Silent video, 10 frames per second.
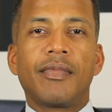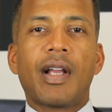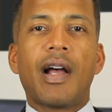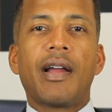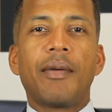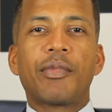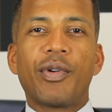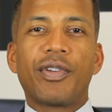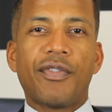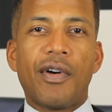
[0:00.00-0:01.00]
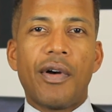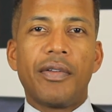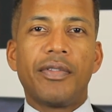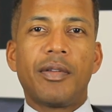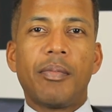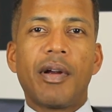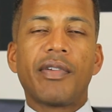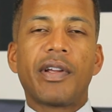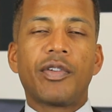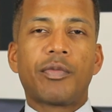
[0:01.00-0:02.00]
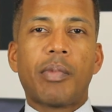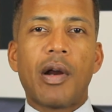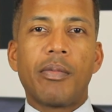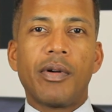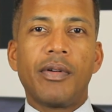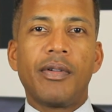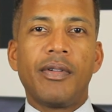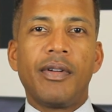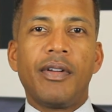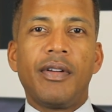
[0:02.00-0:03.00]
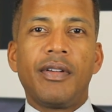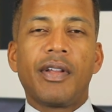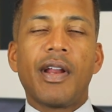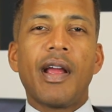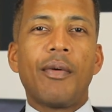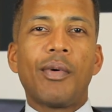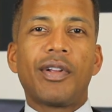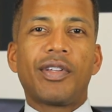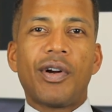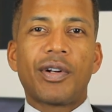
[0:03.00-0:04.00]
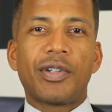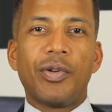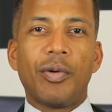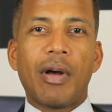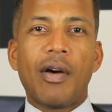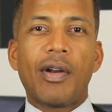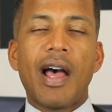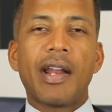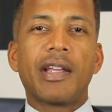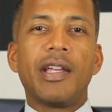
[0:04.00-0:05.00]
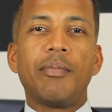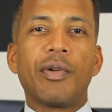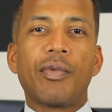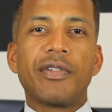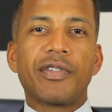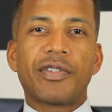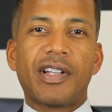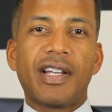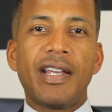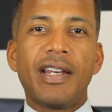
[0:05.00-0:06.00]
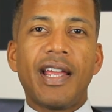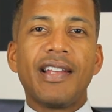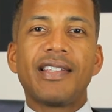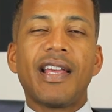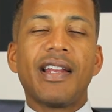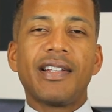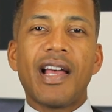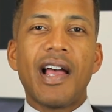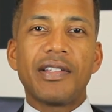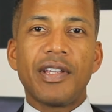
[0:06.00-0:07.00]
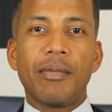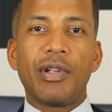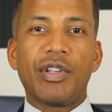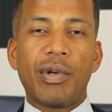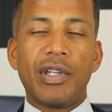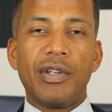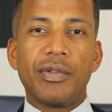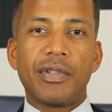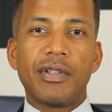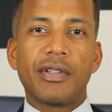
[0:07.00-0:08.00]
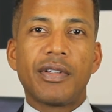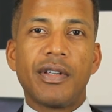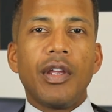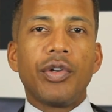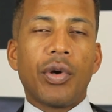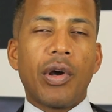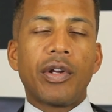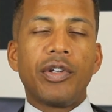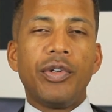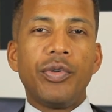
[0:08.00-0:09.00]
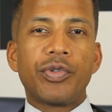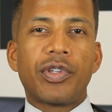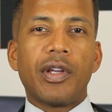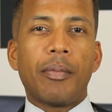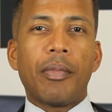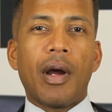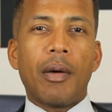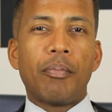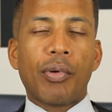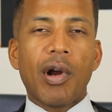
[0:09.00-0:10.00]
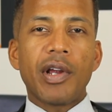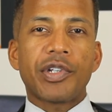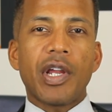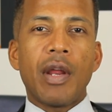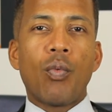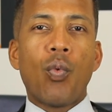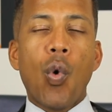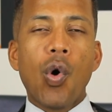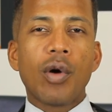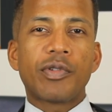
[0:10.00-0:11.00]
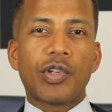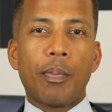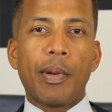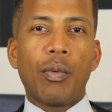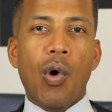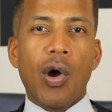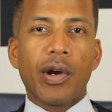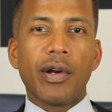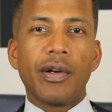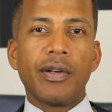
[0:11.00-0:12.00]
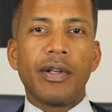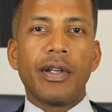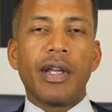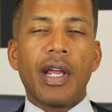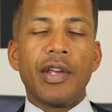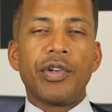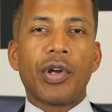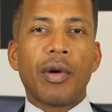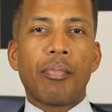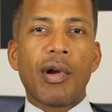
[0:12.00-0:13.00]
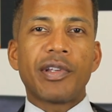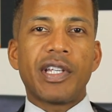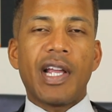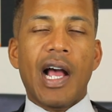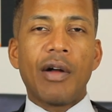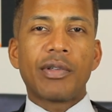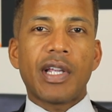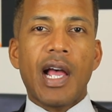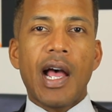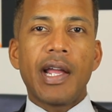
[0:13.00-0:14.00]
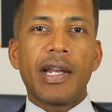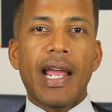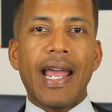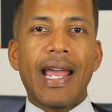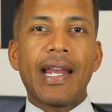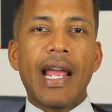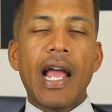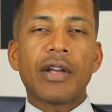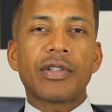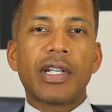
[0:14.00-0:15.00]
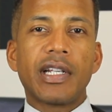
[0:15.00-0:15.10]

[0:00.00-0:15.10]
Hi, I'm Chris Vaughn, the Beverly Hills Barber. Today I want to talk to you about how to keep your razors clean and sanitized in between uses. You're going to use the uh, brush and warm soapy water, and you're going to brush the outside and actually